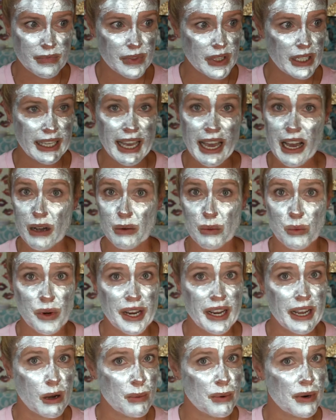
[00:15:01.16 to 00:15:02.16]
yeah, we
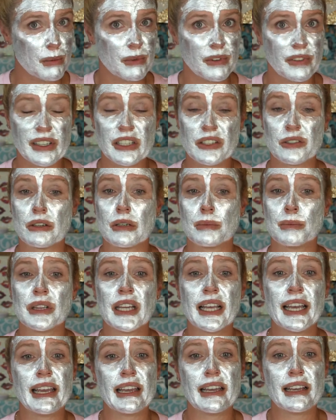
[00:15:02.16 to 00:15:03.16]
help her move into her
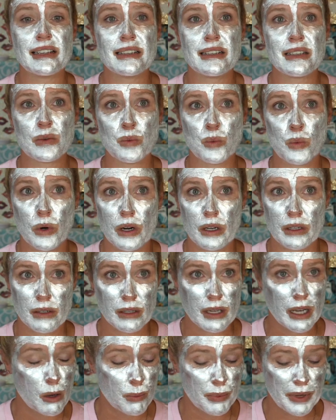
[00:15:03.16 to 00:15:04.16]
place. We're
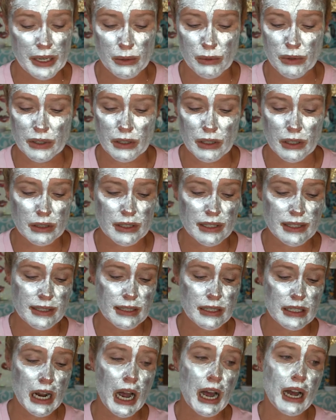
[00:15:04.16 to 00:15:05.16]
helping her with all this
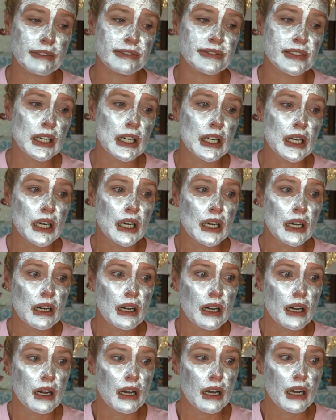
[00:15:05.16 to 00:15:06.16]
stuff.
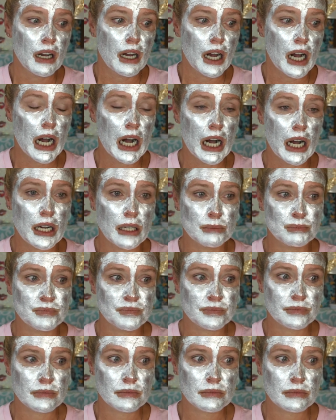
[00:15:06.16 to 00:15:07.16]

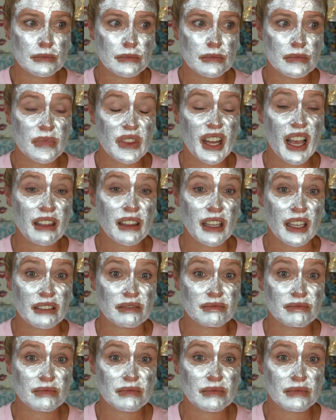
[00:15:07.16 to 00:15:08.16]
Um, nothing.
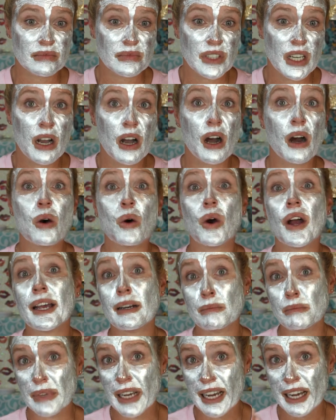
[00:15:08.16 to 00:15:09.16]
Oh,
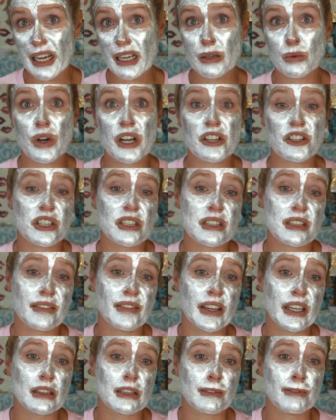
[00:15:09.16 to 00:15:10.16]
and and while she's
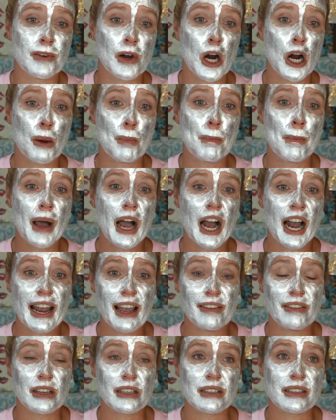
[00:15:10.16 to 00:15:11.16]
living at the farm, I
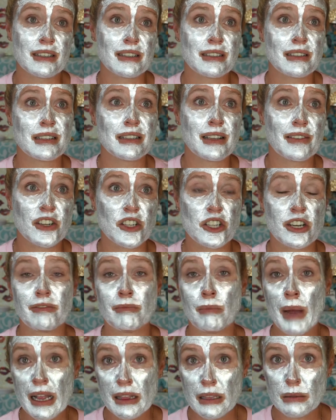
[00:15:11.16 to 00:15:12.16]
have a '67 Chevy
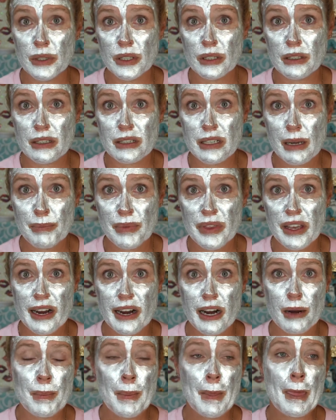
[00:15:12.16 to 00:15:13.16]
Malibu that's up
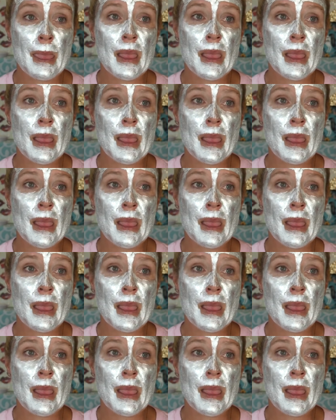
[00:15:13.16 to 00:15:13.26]
there